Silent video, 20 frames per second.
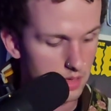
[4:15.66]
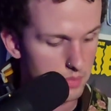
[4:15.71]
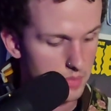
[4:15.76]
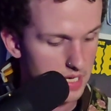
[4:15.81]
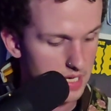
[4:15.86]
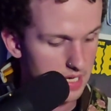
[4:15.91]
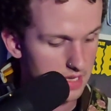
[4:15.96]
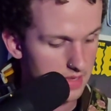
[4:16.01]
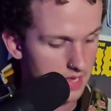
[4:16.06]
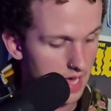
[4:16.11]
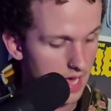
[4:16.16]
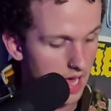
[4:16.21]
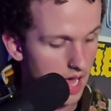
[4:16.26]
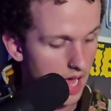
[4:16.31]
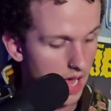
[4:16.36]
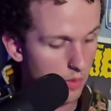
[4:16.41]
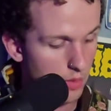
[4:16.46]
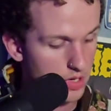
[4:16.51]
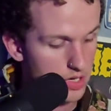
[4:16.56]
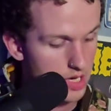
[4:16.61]
meaning that
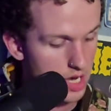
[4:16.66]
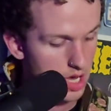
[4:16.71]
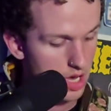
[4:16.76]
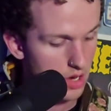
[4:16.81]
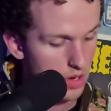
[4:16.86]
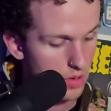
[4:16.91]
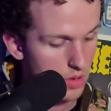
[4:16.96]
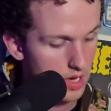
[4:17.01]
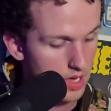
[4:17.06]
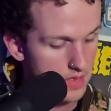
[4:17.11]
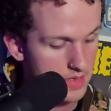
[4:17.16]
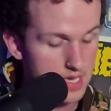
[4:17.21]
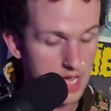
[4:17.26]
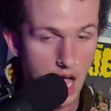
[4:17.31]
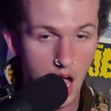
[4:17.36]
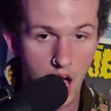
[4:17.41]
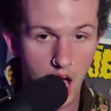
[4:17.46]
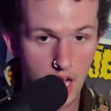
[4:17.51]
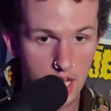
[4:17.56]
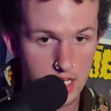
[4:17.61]
I would know the
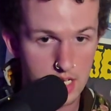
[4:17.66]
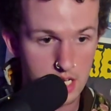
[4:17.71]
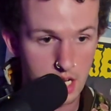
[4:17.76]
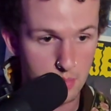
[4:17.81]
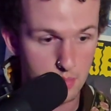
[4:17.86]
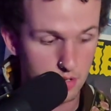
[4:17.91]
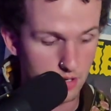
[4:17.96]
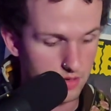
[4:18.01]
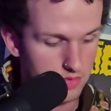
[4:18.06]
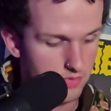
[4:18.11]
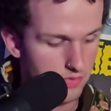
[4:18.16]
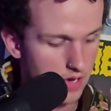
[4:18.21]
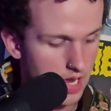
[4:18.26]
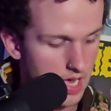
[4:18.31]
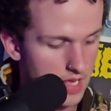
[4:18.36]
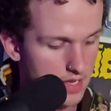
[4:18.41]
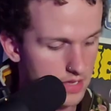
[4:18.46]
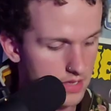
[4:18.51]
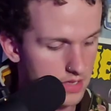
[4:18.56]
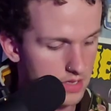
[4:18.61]
odd numbered
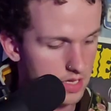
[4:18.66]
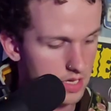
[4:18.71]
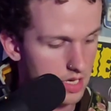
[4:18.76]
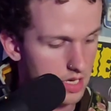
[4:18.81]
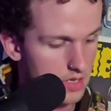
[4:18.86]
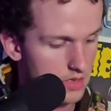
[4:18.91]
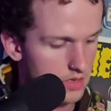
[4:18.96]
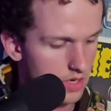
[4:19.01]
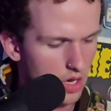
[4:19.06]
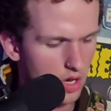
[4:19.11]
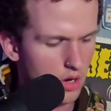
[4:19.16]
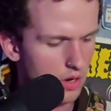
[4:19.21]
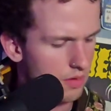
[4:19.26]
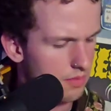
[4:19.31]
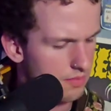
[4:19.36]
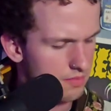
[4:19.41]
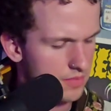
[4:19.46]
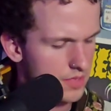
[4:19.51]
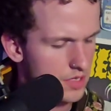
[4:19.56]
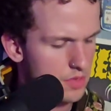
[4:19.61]
frets.
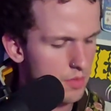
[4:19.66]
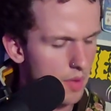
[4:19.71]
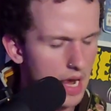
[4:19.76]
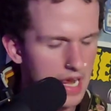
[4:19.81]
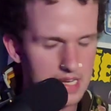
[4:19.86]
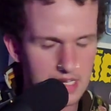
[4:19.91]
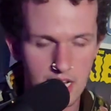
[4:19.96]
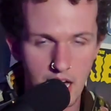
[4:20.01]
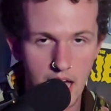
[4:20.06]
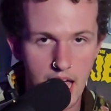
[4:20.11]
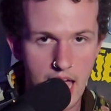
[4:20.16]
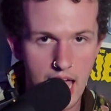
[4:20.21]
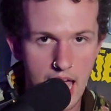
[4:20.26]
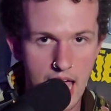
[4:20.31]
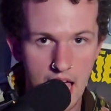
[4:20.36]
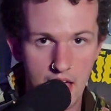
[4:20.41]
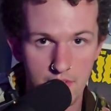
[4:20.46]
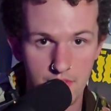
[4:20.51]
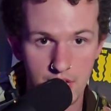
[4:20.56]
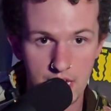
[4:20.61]
So you might not
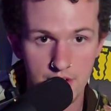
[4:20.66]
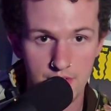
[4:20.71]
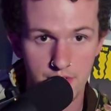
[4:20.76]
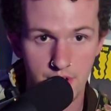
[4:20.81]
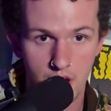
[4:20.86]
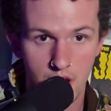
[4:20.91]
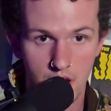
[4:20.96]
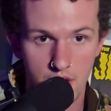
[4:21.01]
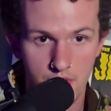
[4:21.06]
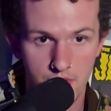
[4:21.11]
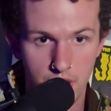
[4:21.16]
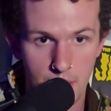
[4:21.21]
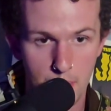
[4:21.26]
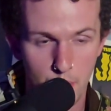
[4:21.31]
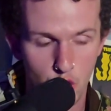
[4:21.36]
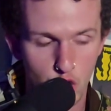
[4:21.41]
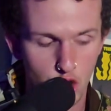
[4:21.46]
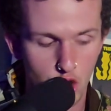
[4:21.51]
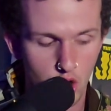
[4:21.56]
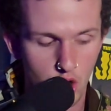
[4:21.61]
have a fret
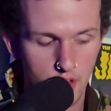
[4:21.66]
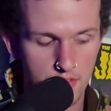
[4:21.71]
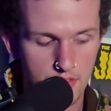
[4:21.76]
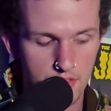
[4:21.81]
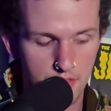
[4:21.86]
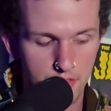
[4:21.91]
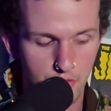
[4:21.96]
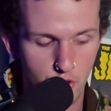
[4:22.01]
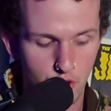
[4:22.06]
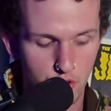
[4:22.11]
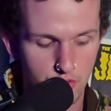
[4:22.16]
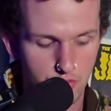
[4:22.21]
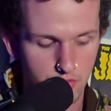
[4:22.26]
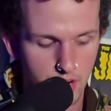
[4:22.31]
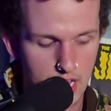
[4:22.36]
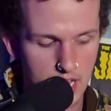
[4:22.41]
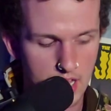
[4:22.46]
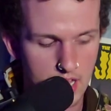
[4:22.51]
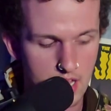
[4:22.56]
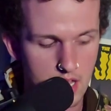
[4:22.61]
marker on the 1st
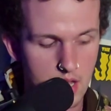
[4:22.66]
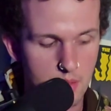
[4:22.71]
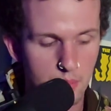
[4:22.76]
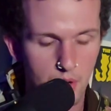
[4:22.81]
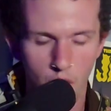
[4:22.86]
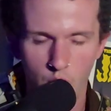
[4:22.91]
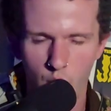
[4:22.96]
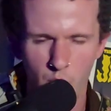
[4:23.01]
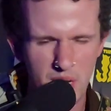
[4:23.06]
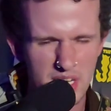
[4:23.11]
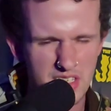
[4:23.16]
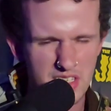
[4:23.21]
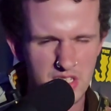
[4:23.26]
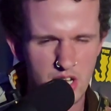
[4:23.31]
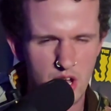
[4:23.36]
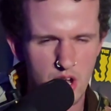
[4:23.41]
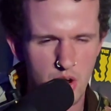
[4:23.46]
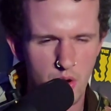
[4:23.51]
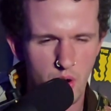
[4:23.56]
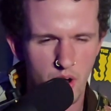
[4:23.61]
fret, but always
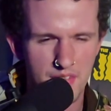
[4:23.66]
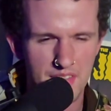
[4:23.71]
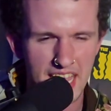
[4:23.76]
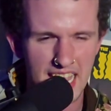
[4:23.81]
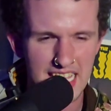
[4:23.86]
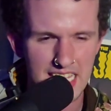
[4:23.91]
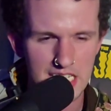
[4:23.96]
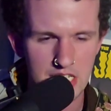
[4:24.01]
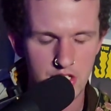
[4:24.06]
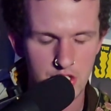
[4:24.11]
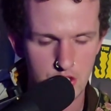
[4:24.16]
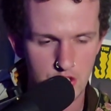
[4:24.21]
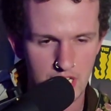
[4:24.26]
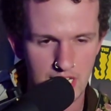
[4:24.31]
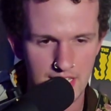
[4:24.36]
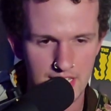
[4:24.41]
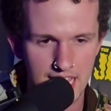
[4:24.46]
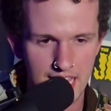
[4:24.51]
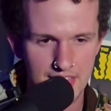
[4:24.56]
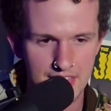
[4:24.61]
know on that E
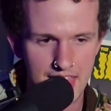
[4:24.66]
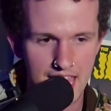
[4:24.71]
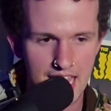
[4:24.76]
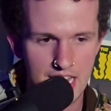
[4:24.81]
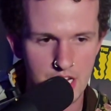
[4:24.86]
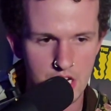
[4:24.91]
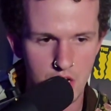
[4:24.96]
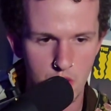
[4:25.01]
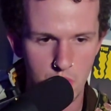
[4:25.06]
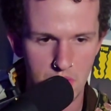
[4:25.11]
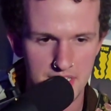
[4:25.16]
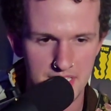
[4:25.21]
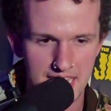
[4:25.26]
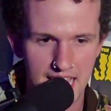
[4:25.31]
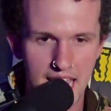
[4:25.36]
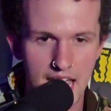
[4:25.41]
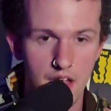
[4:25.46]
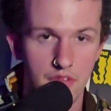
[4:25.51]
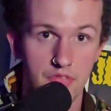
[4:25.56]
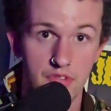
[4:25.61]
string that that note is
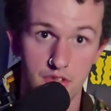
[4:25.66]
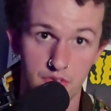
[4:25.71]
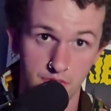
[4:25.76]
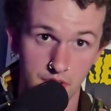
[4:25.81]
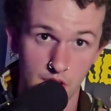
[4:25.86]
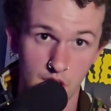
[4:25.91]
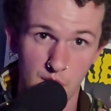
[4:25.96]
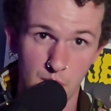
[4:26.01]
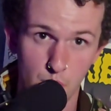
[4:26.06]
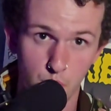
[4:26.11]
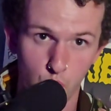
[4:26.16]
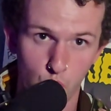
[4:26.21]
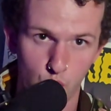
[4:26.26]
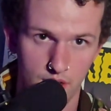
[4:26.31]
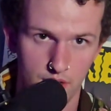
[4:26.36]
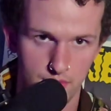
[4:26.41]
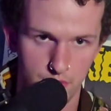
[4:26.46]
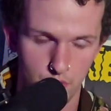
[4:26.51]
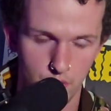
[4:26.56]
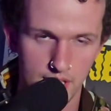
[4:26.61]
F. That's very
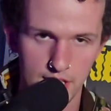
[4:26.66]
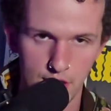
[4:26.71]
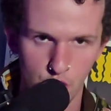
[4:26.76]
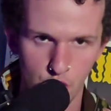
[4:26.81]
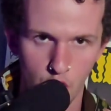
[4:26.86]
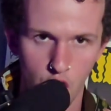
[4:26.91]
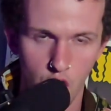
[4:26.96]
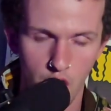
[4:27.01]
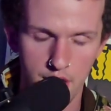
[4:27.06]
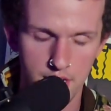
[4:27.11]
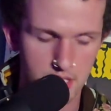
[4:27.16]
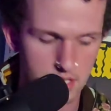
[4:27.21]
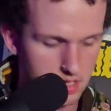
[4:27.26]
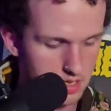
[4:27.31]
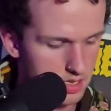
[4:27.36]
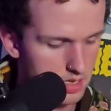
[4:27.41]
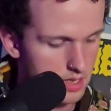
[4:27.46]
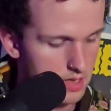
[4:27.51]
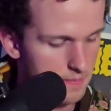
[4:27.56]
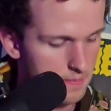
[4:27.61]
important for later on.
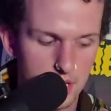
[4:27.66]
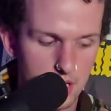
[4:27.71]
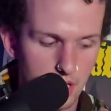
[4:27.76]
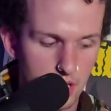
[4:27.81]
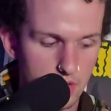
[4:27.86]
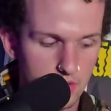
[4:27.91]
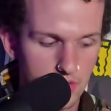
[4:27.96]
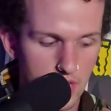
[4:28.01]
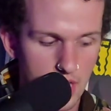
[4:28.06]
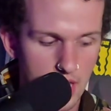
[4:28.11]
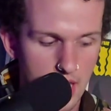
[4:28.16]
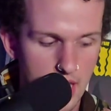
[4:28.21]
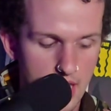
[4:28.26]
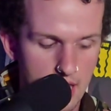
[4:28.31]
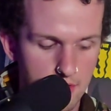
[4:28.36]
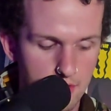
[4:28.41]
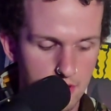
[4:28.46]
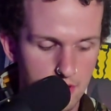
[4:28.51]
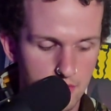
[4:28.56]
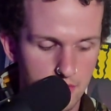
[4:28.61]
But it goes
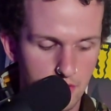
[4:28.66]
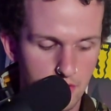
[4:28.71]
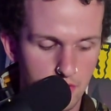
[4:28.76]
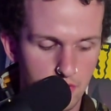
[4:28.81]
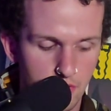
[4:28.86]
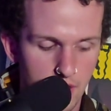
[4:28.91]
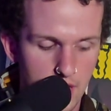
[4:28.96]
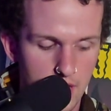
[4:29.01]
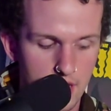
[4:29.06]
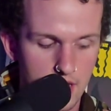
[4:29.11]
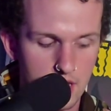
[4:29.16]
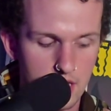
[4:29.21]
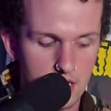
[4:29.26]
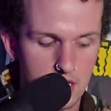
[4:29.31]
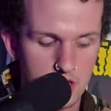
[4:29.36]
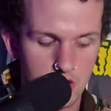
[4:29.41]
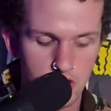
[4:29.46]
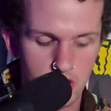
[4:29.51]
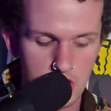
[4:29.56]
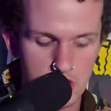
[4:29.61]
F on the 1st fret,
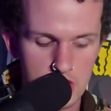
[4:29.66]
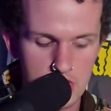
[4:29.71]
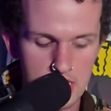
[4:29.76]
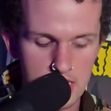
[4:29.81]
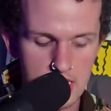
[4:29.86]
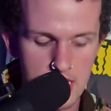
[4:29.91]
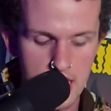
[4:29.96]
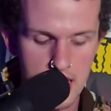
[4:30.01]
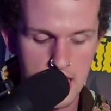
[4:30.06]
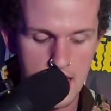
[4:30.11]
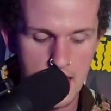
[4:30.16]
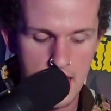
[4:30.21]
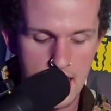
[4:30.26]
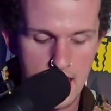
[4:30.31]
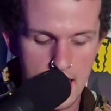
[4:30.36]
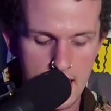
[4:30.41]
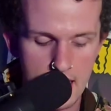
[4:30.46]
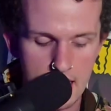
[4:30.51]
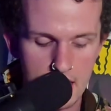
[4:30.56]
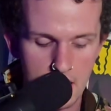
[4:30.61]
G,
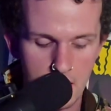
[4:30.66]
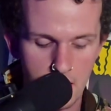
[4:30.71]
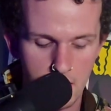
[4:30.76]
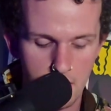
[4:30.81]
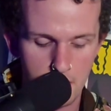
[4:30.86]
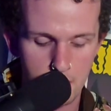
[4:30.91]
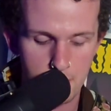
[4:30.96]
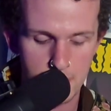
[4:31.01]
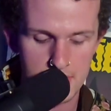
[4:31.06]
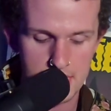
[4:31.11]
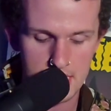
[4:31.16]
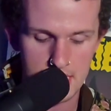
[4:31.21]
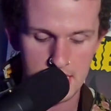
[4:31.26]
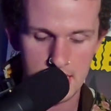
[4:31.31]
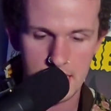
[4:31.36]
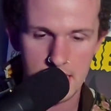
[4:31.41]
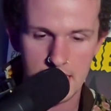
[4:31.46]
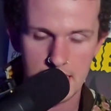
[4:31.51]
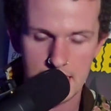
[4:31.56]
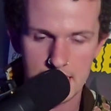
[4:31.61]
A, B,
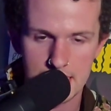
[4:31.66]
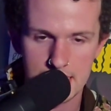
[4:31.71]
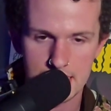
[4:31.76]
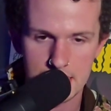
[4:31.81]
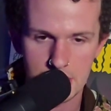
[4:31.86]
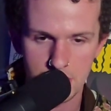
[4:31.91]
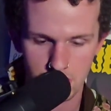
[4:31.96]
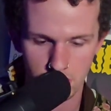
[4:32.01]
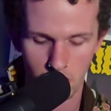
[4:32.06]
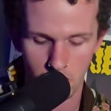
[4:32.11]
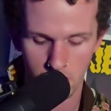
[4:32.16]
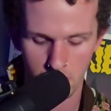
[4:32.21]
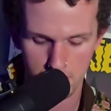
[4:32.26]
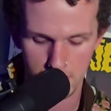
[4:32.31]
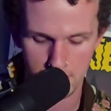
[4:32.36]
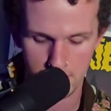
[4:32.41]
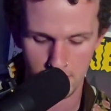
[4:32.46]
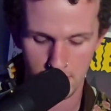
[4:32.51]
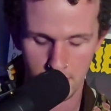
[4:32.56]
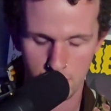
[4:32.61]
and C
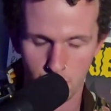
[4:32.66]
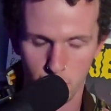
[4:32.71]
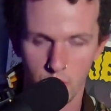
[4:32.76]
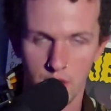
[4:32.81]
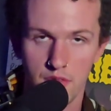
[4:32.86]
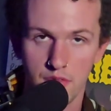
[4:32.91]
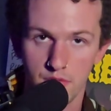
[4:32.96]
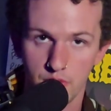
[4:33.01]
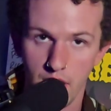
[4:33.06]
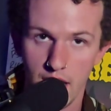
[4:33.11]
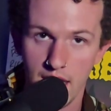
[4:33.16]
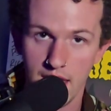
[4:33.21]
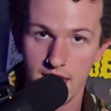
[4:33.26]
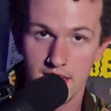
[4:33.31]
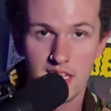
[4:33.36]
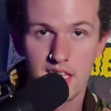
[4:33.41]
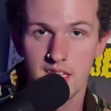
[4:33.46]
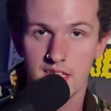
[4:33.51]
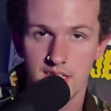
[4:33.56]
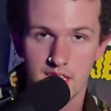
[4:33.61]
sharp, and on 12th fret,
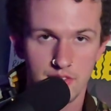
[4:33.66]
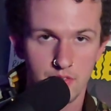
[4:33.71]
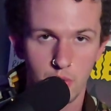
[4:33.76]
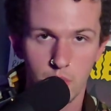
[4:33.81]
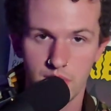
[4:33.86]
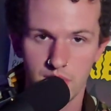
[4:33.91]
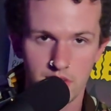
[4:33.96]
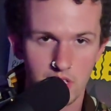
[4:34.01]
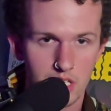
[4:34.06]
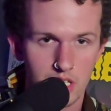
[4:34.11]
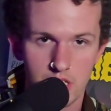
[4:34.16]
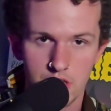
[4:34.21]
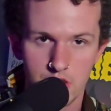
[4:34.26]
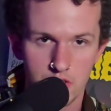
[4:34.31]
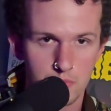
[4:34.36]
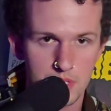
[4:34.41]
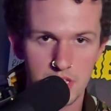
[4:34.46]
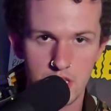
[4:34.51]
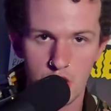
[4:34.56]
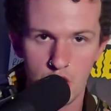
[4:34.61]
it's always going to
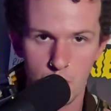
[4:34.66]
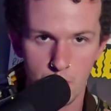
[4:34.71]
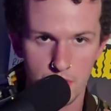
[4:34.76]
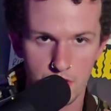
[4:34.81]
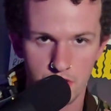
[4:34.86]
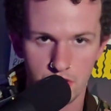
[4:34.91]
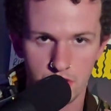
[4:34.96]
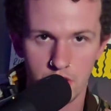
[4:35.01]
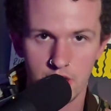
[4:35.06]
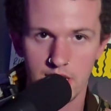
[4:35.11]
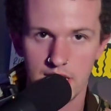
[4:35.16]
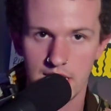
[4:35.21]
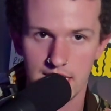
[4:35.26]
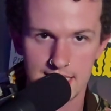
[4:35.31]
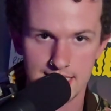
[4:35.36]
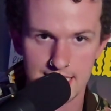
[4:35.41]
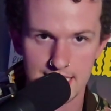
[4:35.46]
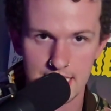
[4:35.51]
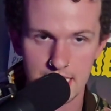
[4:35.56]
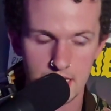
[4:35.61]
just be the open string,
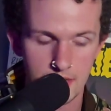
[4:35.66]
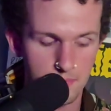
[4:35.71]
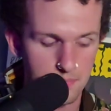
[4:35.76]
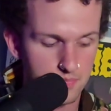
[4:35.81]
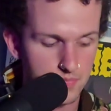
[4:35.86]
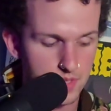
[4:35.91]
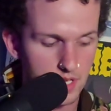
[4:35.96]
it's E.